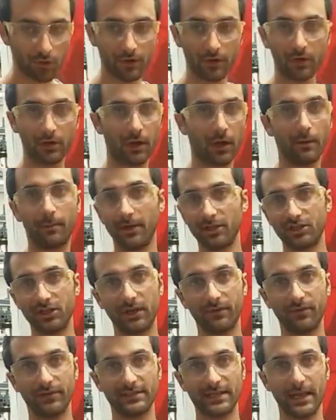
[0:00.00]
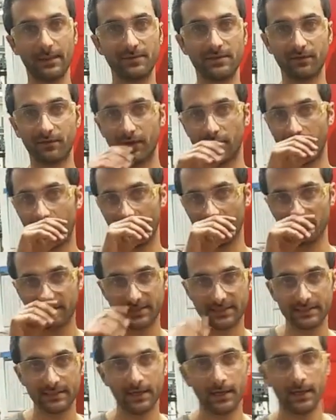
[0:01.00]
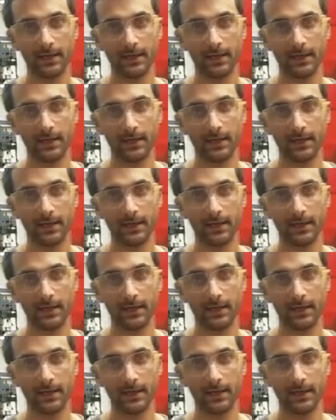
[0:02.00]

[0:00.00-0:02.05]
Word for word: there are a bunch of different types of gloves.